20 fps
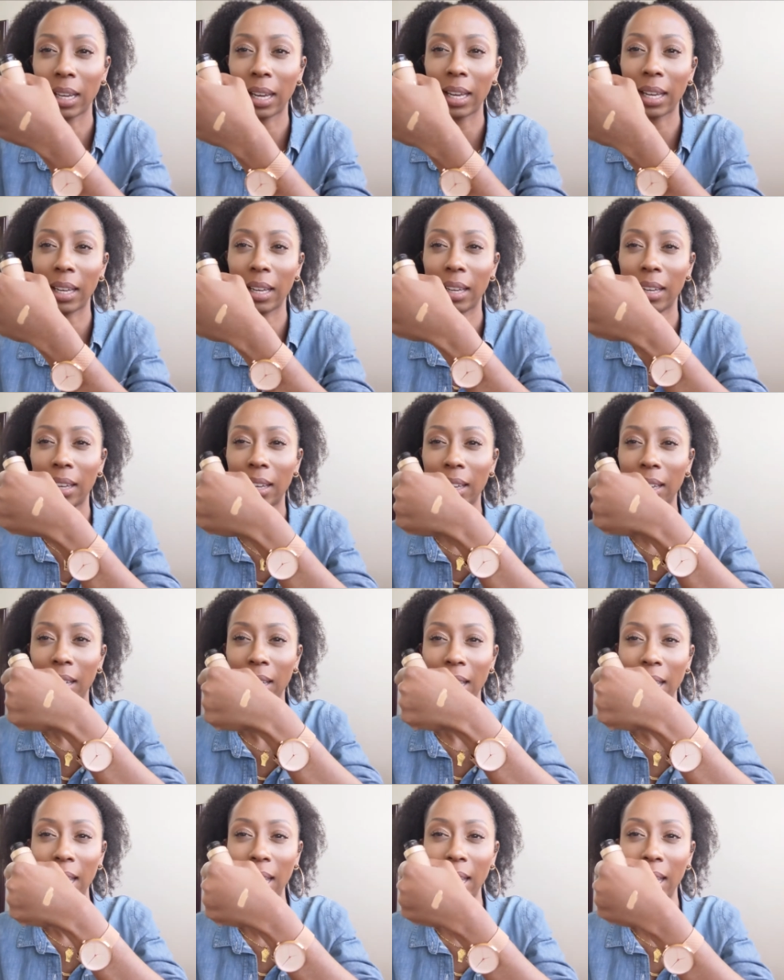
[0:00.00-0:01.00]
Okay
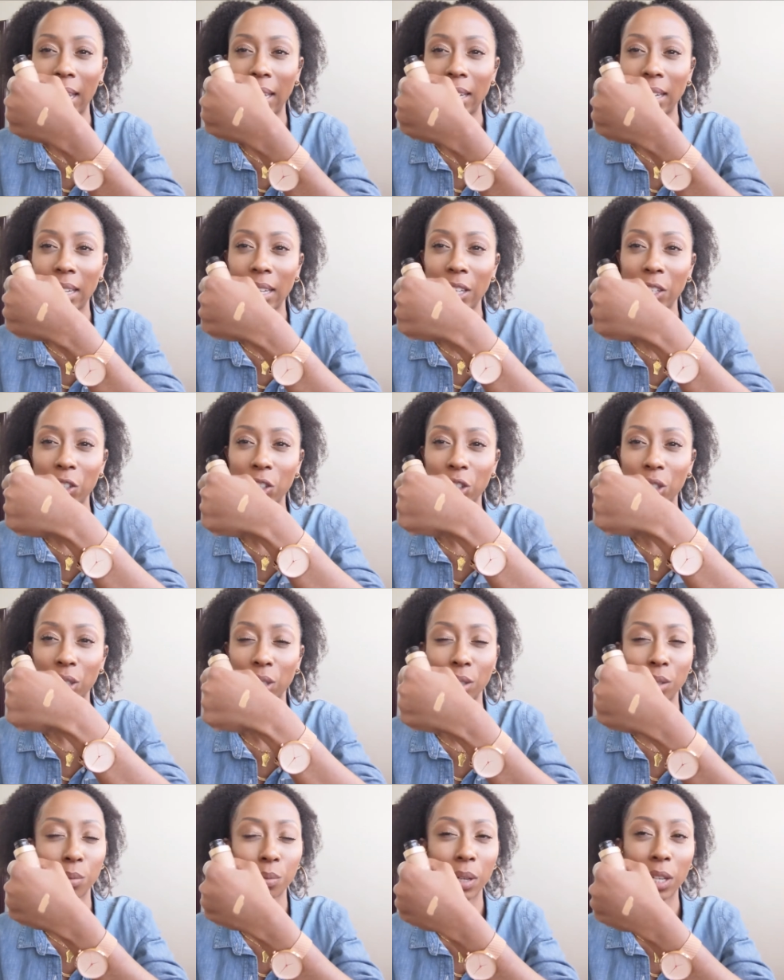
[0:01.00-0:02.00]
and it is
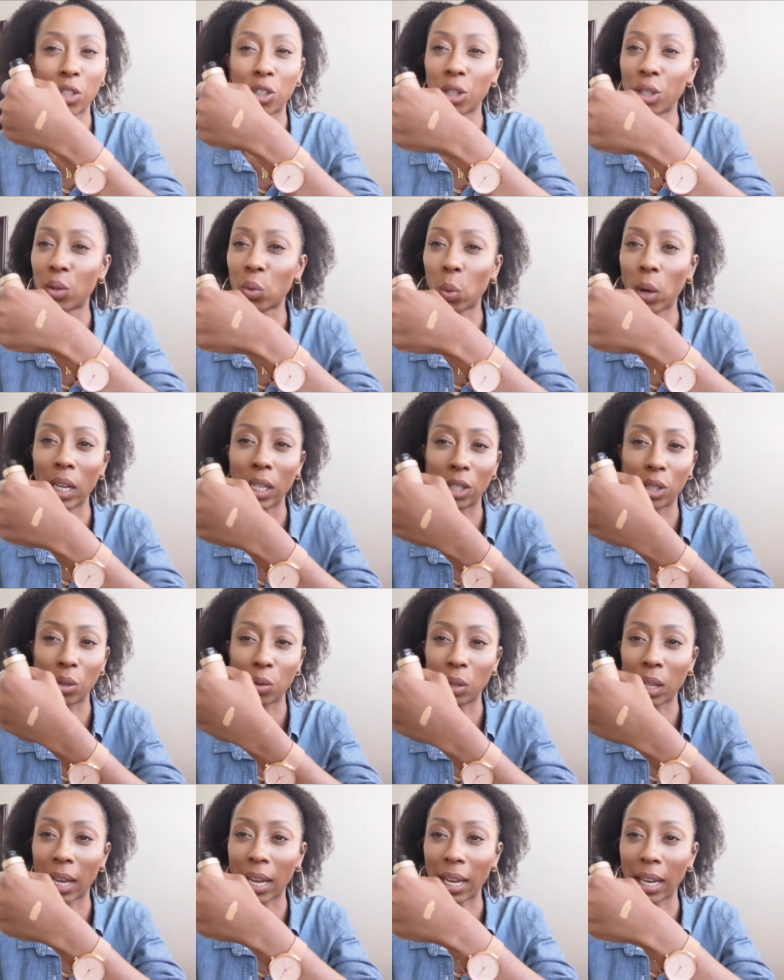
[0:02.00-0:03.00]
just it's just way
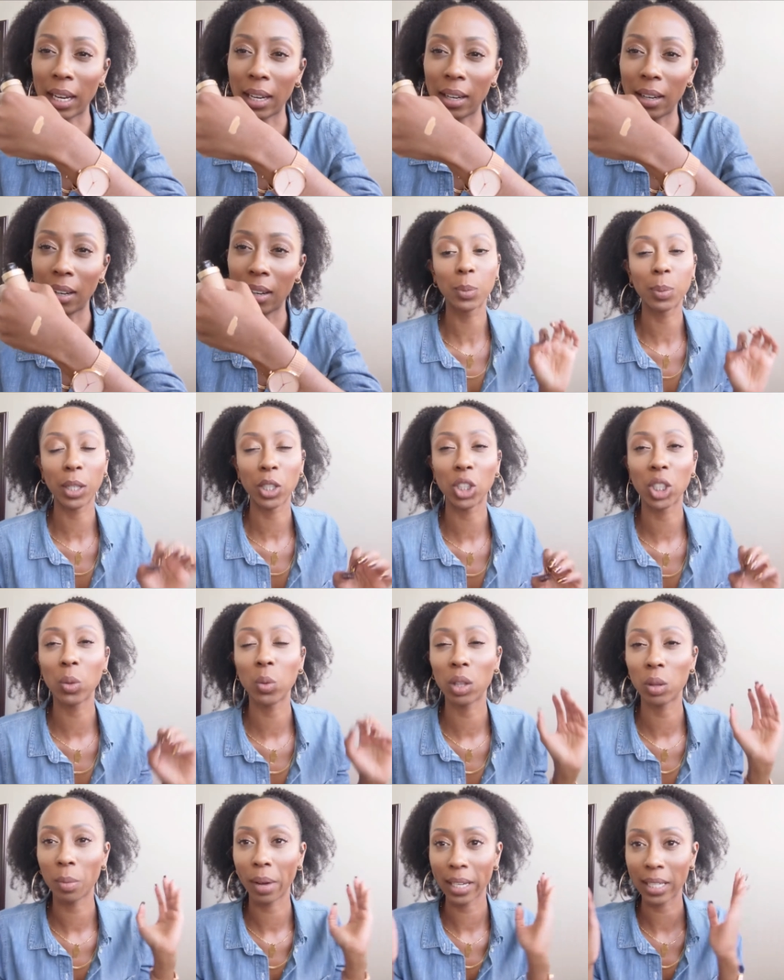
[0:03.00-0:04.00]
too light
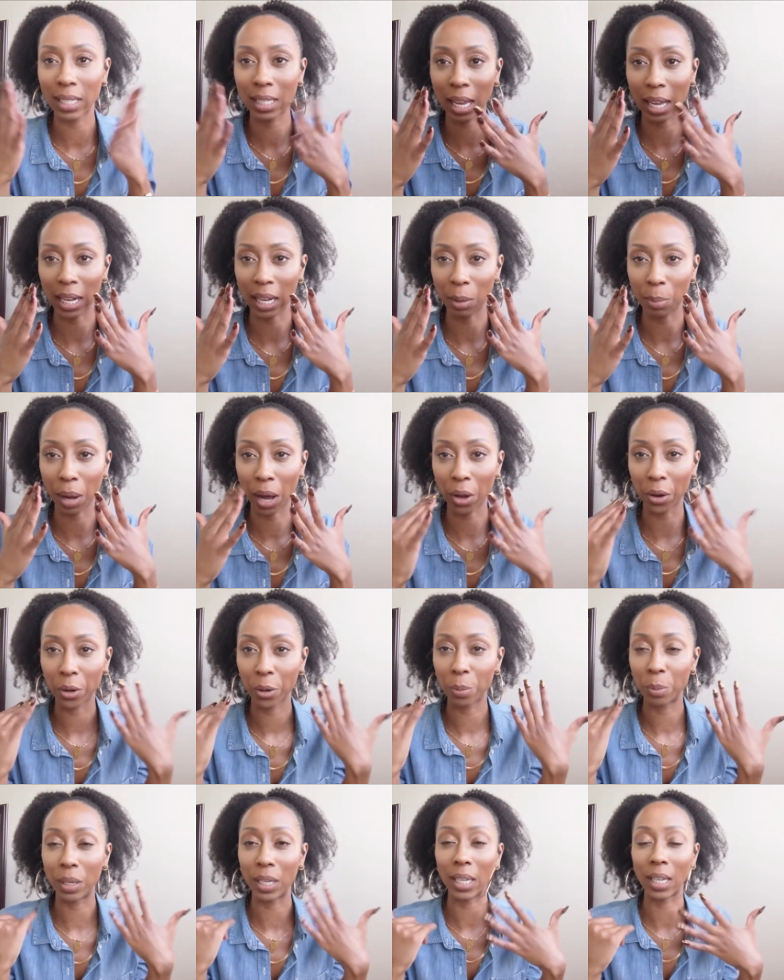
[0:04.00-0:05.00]
especially with my setting
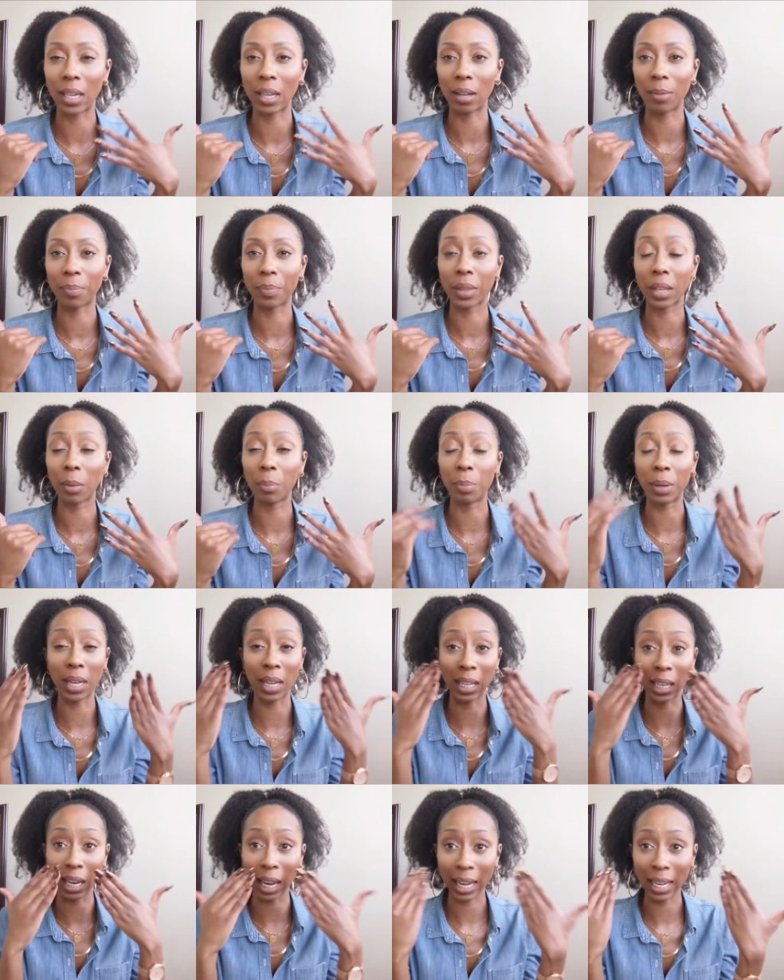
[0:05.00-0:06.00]
powder being
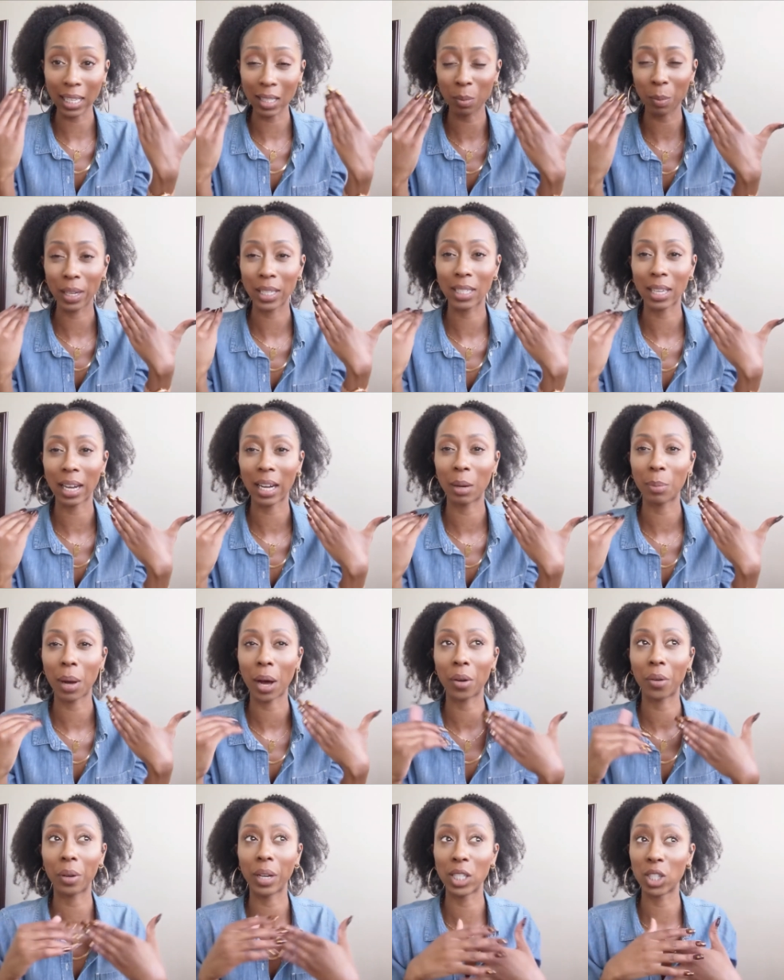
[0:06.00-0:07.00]
being light my setting
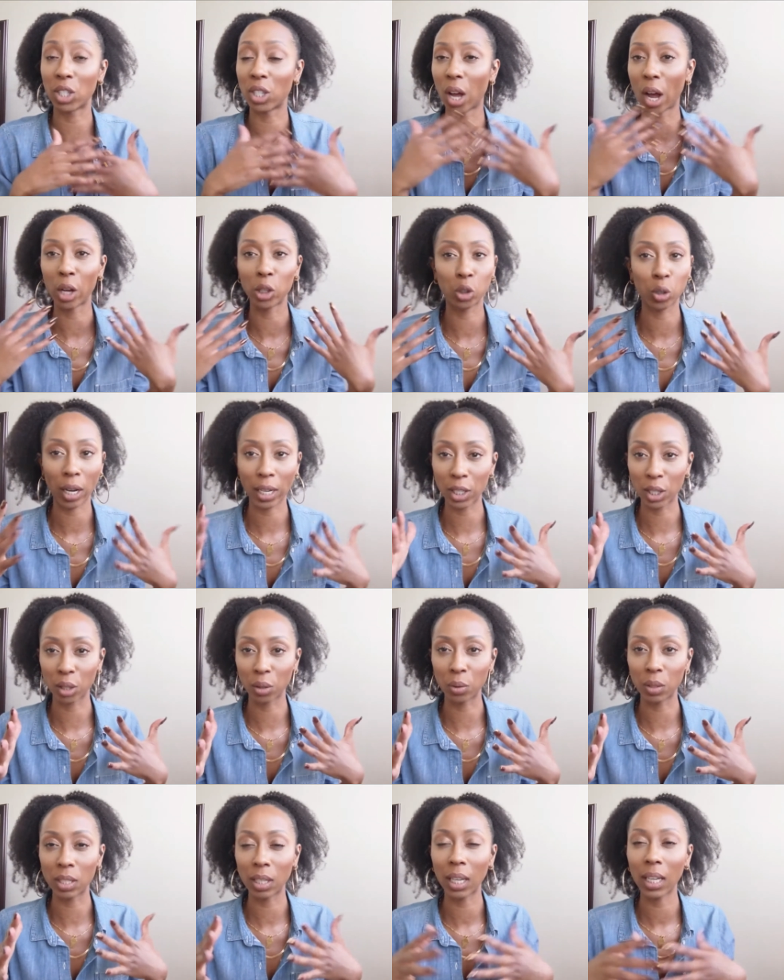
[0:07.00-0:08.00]
powder is not
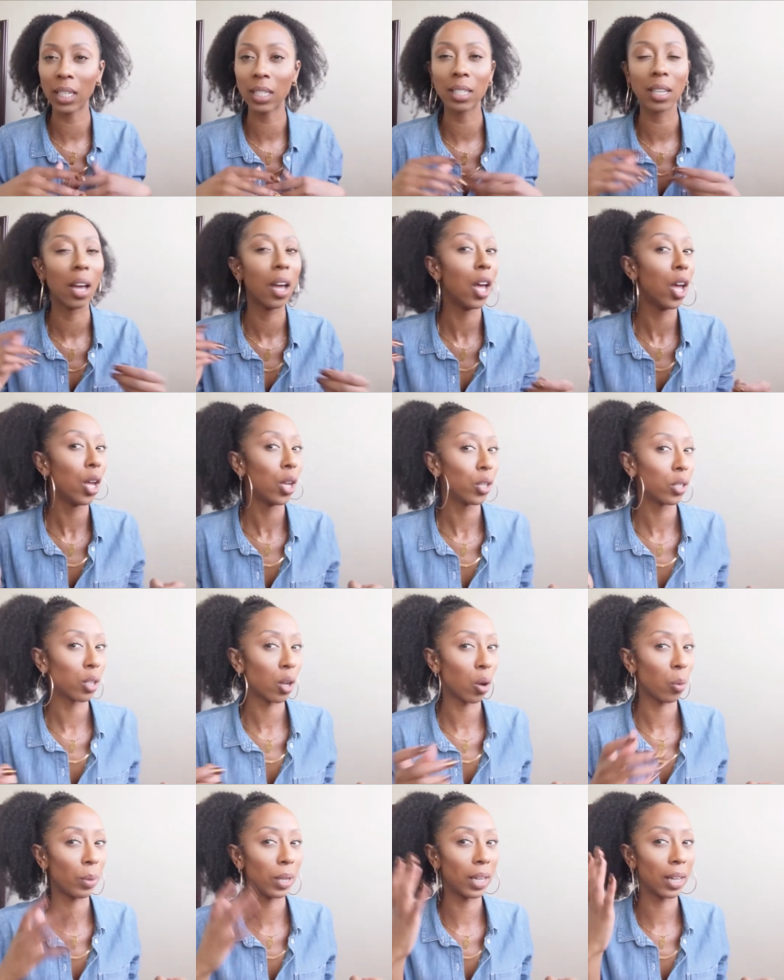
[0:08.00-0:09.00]
translucent
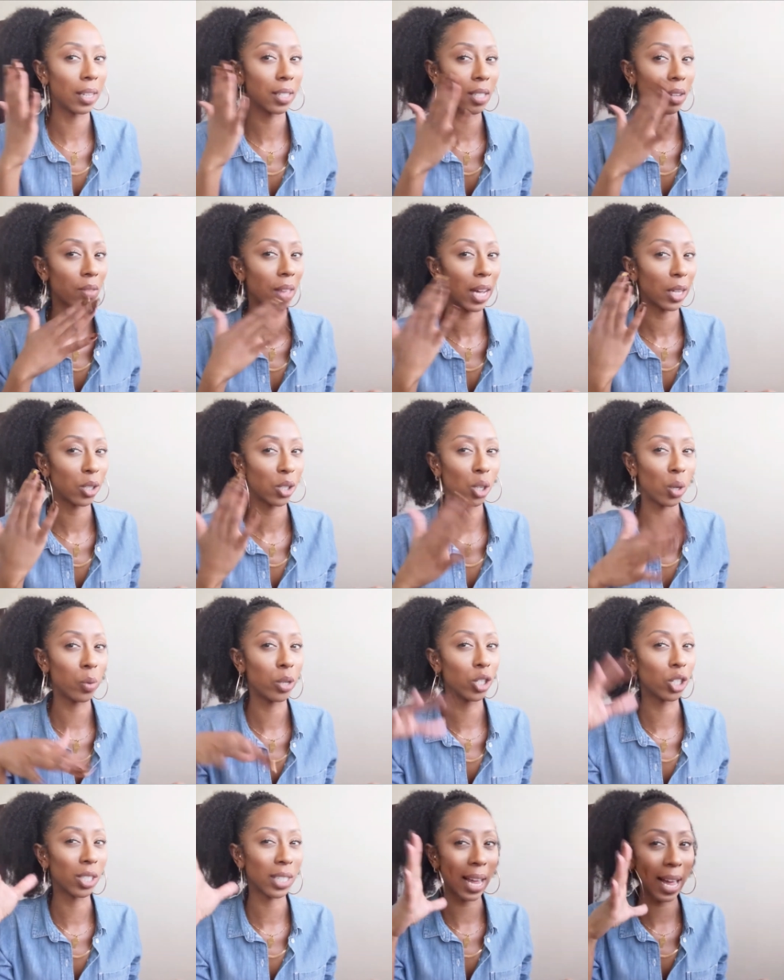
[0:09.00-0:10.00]
so because of that
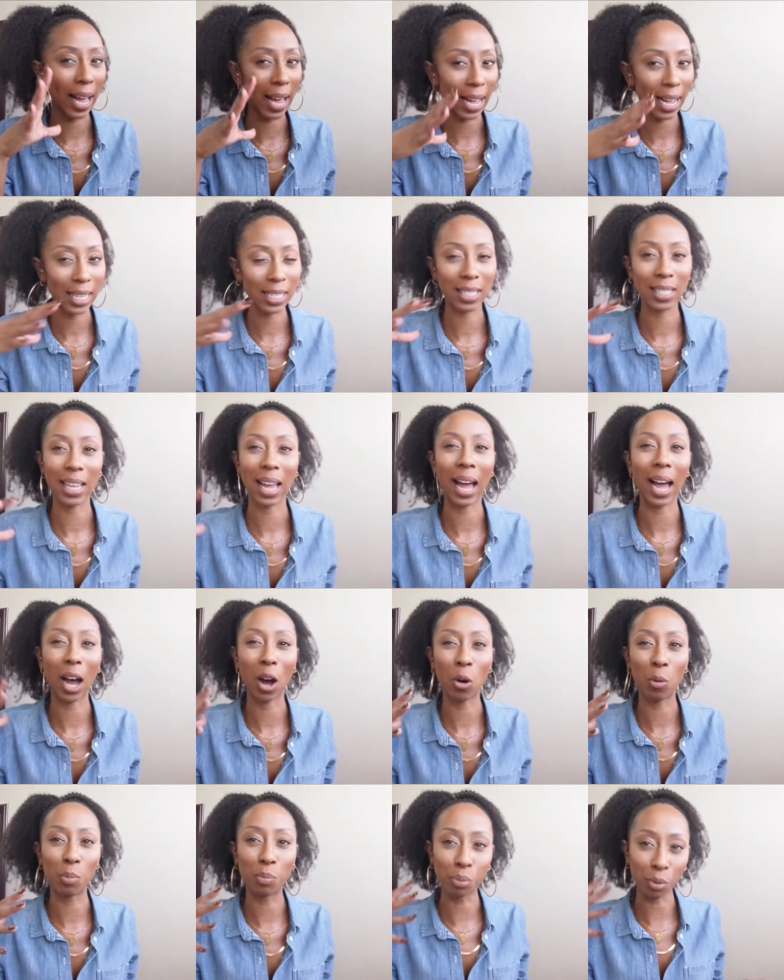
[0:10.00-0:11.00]
too it just adds to
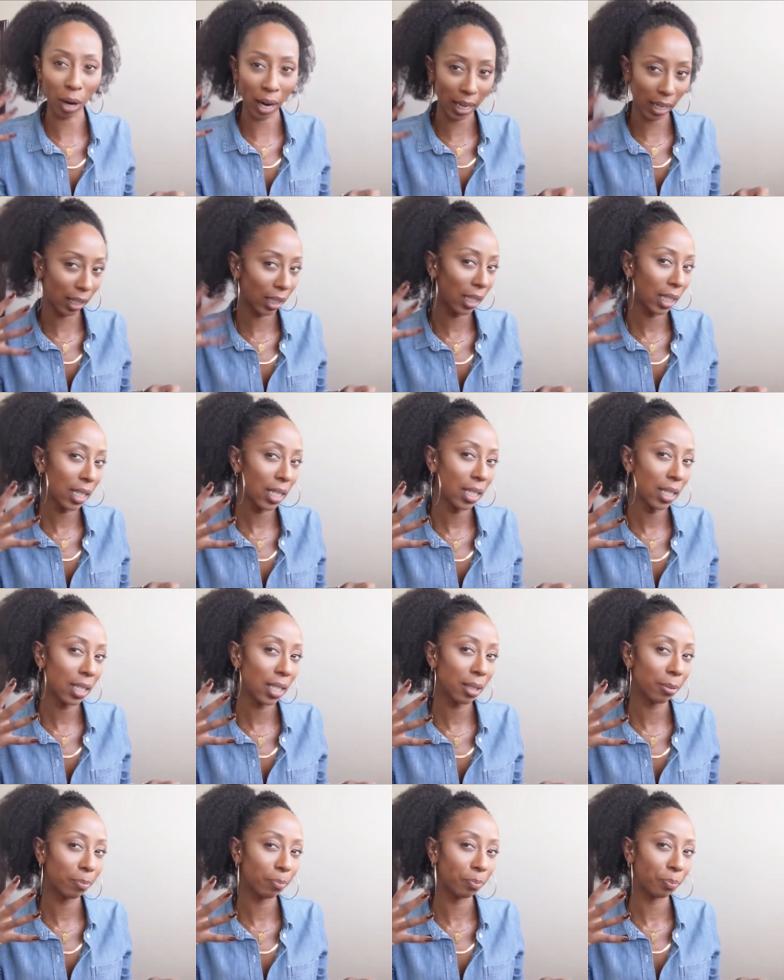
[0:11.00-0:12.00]
how bright it
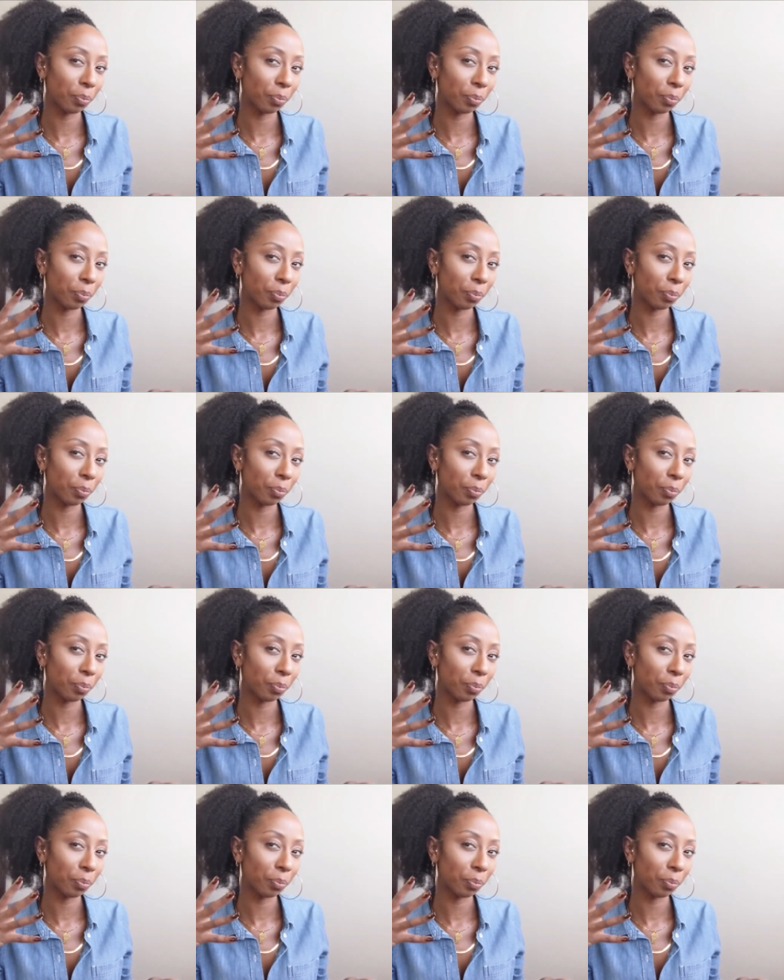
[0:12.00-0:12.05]
is